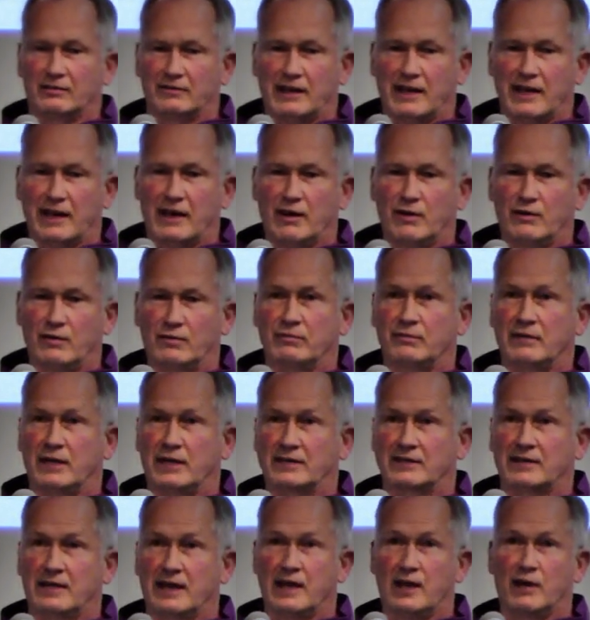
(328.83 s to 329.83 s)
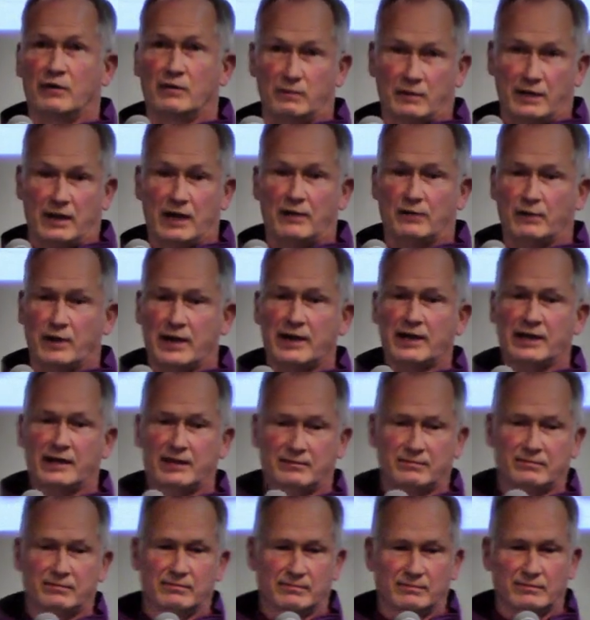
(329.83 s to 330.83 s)
how ready
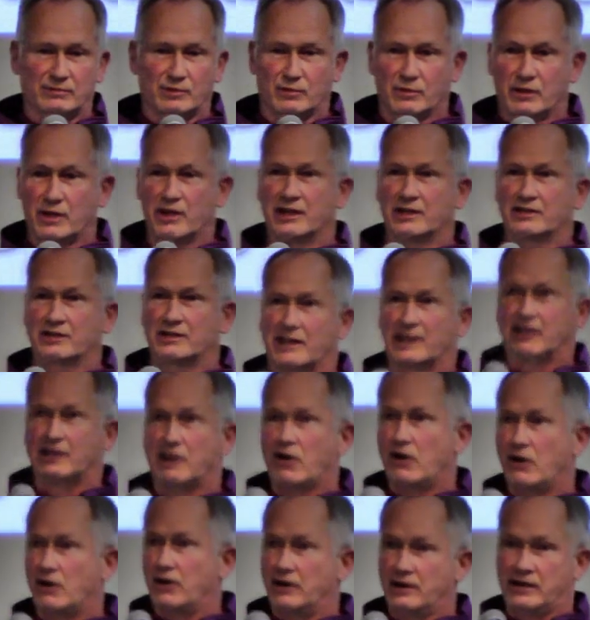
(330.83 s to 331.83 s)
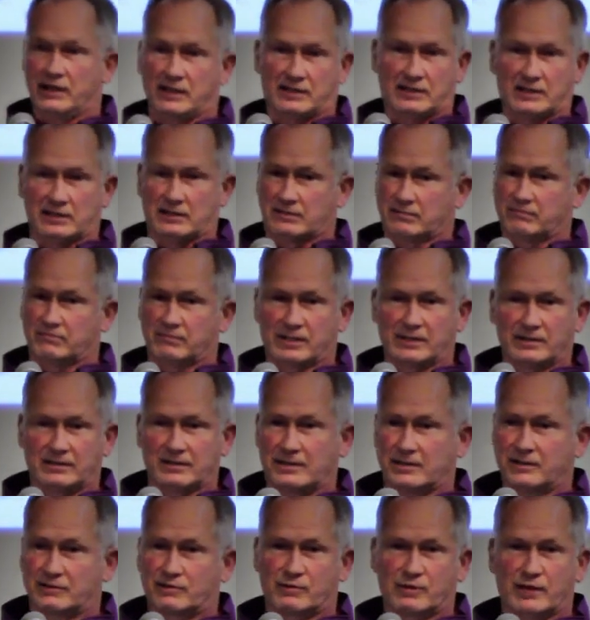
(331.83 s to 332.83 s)
to run is that car? And he says,
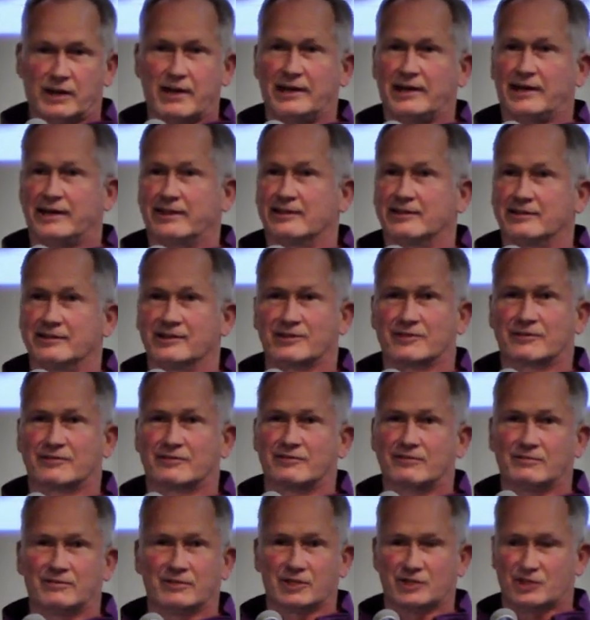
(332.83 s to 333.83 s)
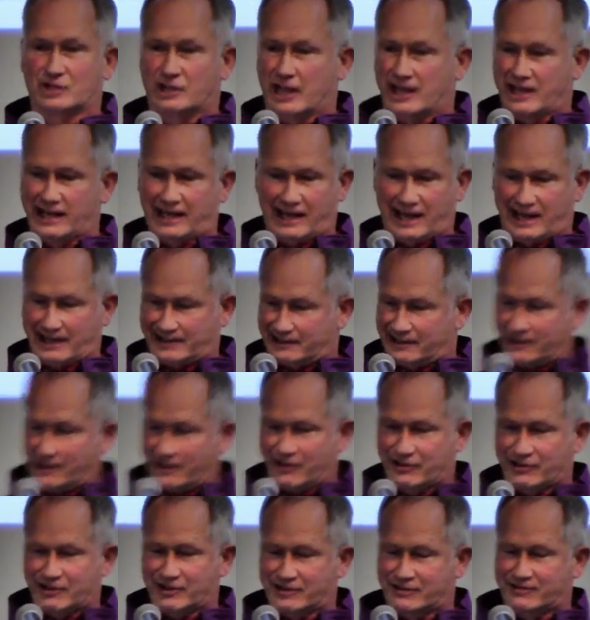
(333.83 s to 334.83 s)
it's ready. Just take it out
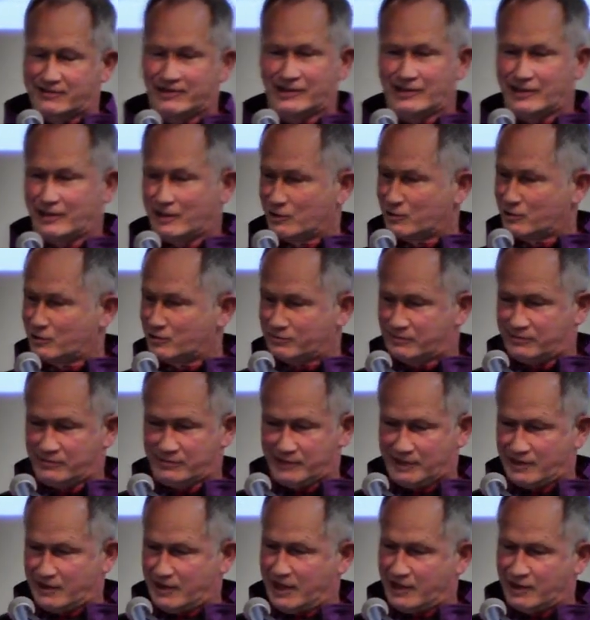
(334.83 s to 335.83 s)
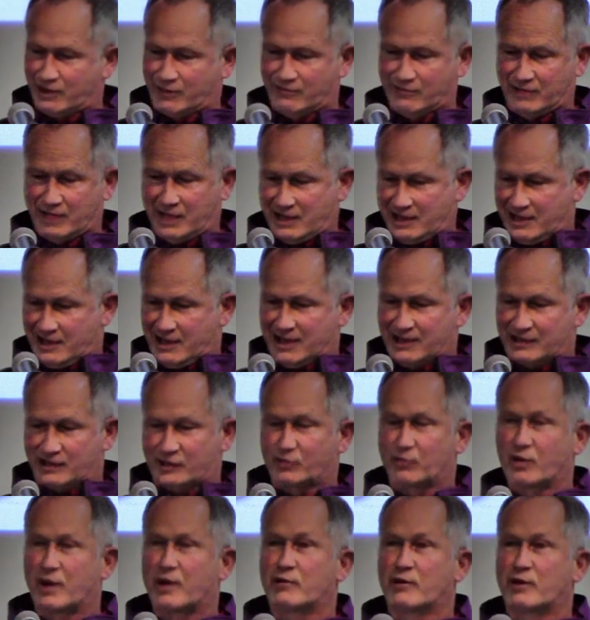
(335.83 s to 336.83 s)
there and just, here's, you know,
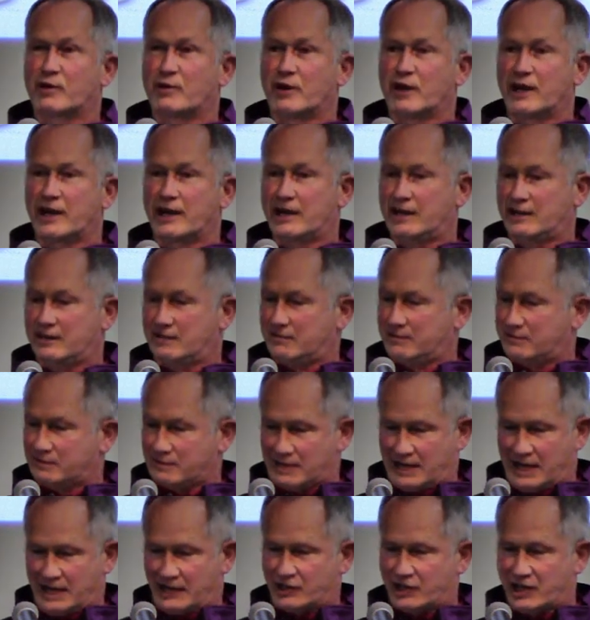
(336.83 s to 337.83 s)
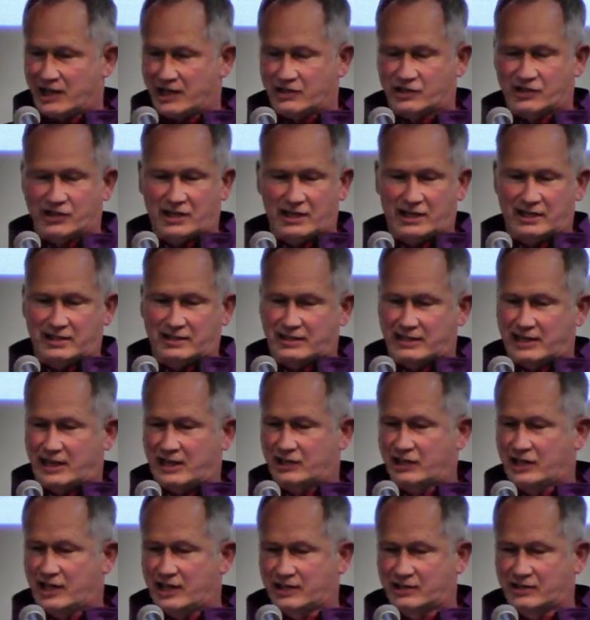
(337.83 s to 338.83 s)
it's the way we run it. I changed this
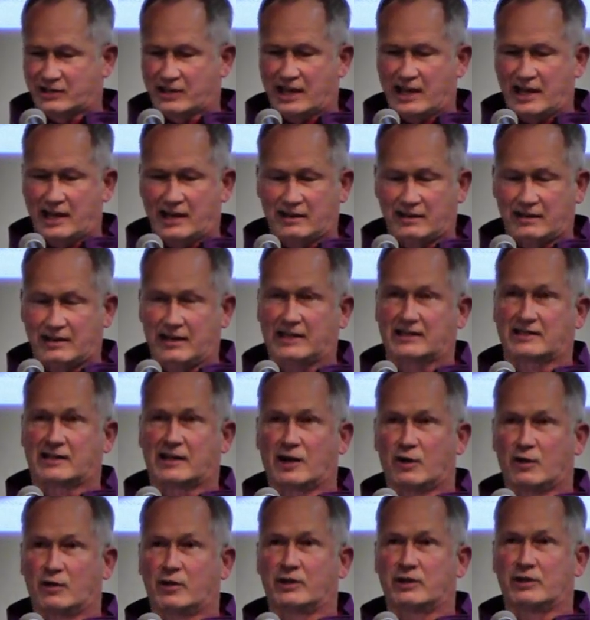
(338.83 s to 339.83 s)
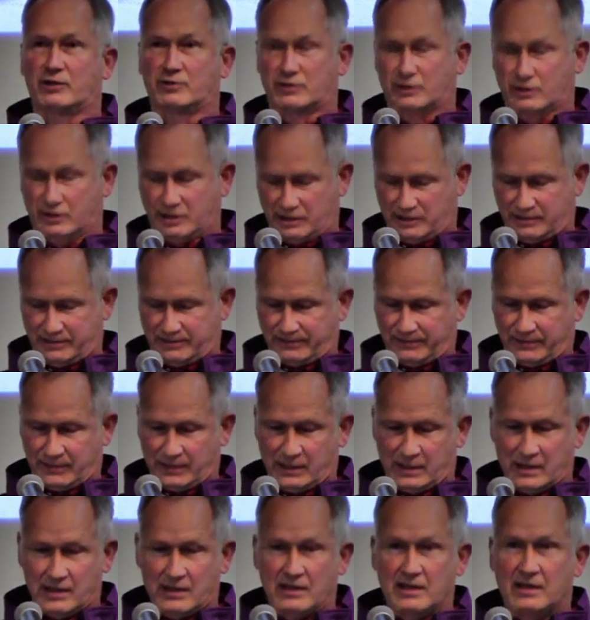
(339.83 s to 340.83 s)
and I changed that. And that's all we do to
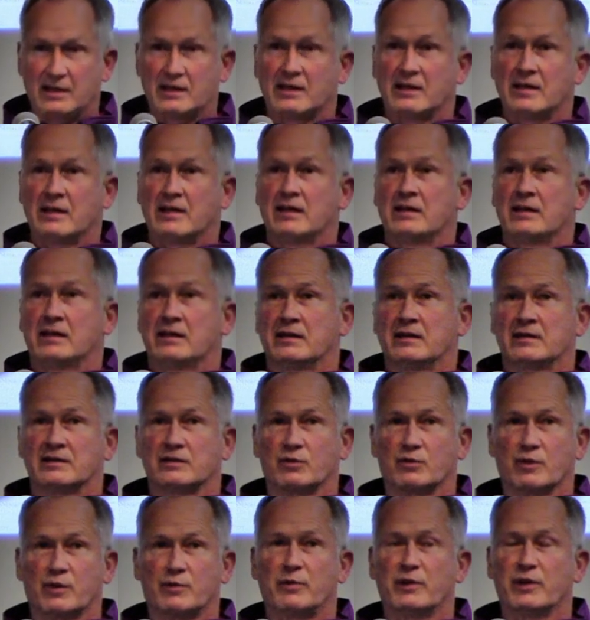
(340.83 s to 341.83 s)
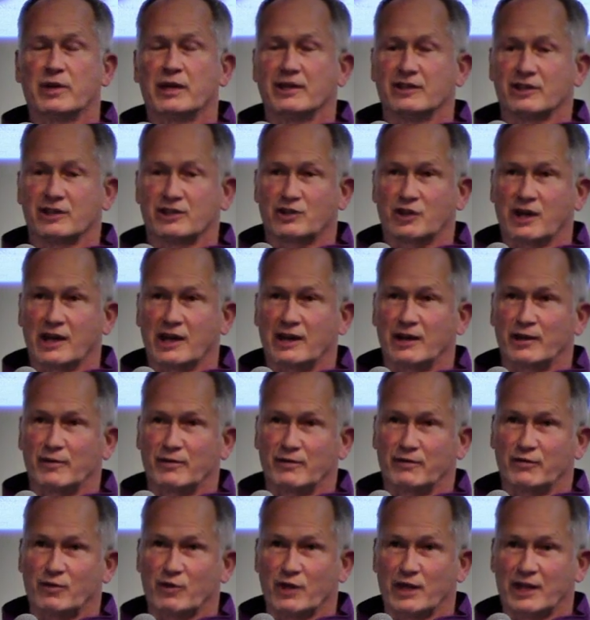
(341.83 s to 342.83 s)
it. So we put it in the
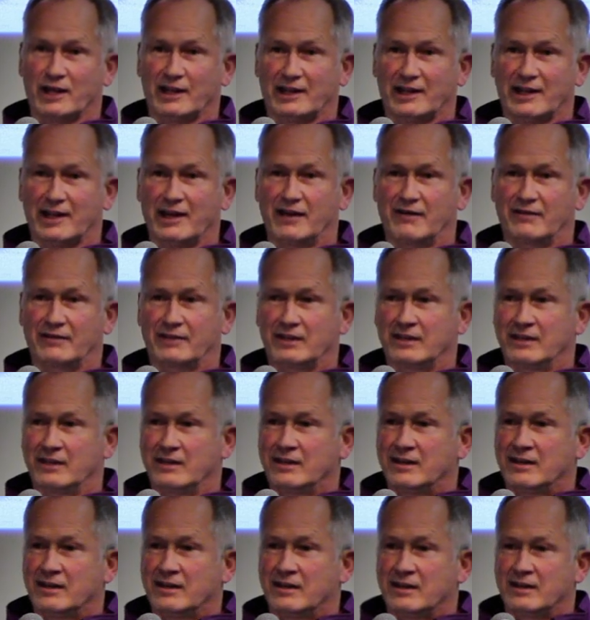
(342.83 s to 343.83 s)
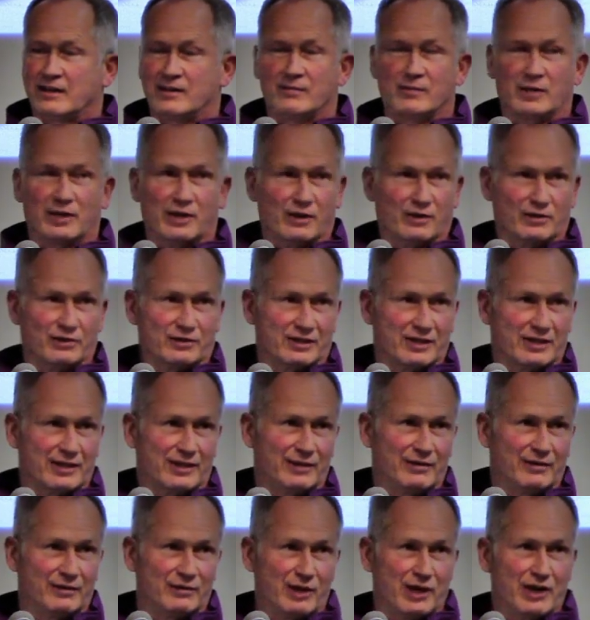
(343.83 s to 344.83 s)
trailer before they left because
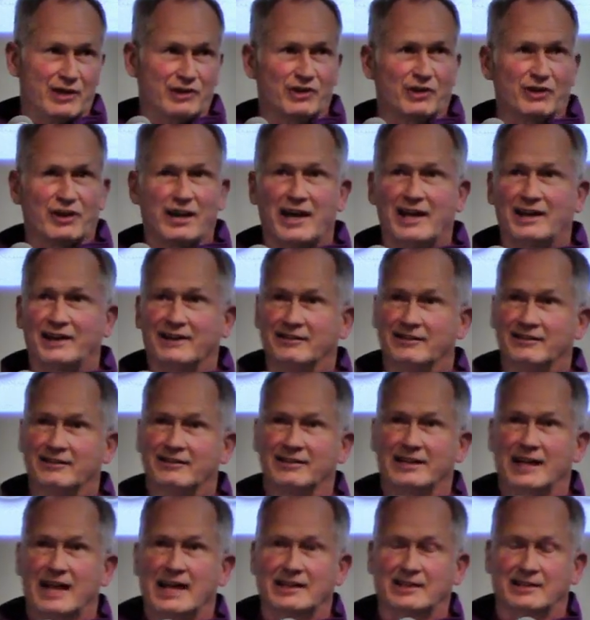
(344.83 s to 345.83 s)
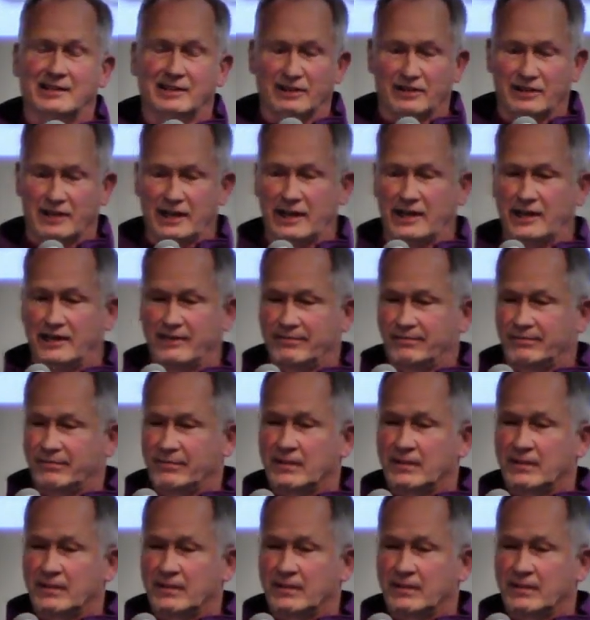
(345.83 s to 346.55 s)
Roger hadn't got there yet.